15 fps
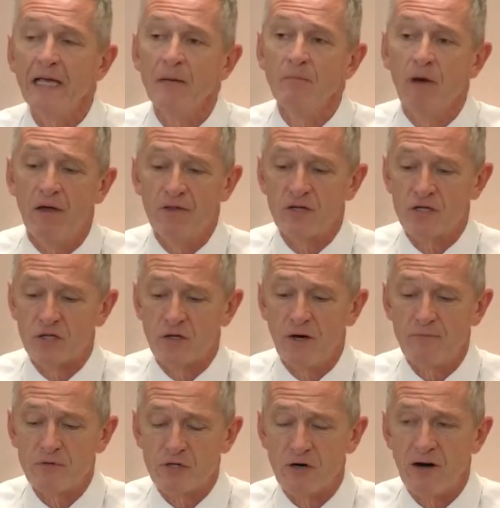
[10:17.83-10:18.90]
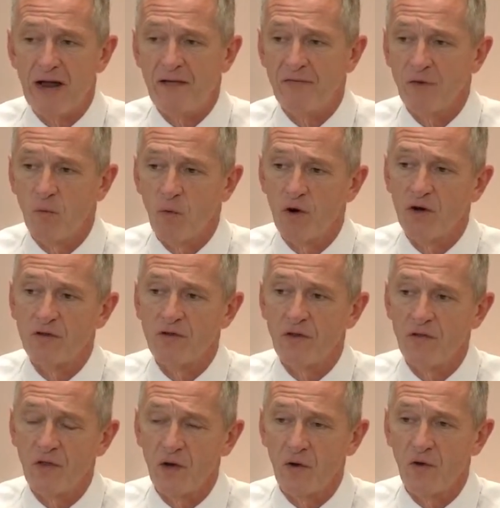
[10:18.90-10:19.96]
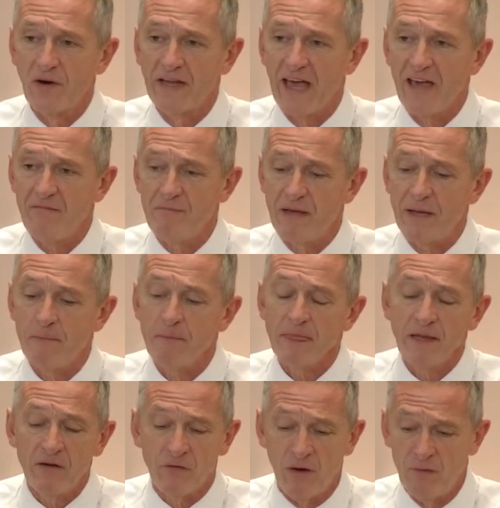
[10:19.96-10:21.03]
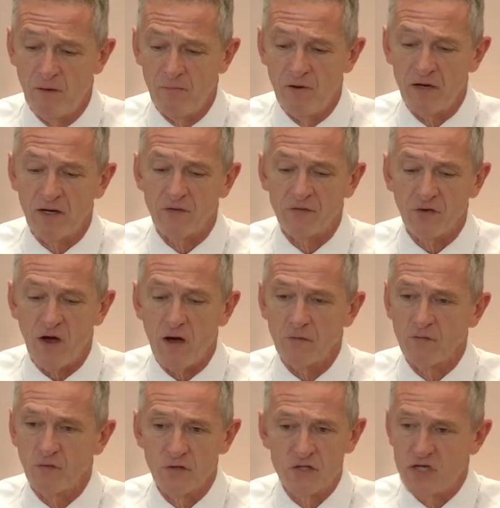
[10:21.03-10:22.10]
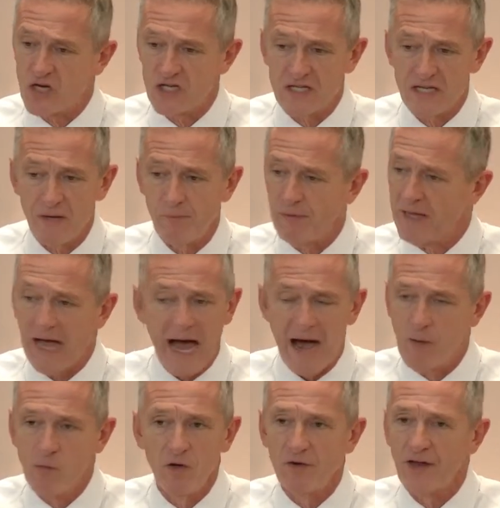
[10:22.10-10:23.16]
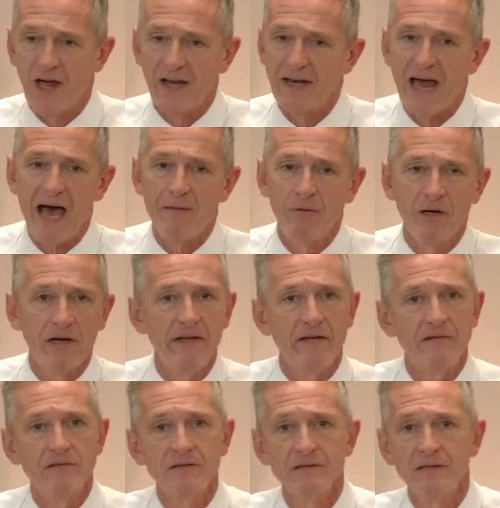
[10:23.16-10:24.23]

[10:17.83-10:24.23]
But the scripture and the word that the Lord gave me from the book of Psalms was just simply, I will not die but live.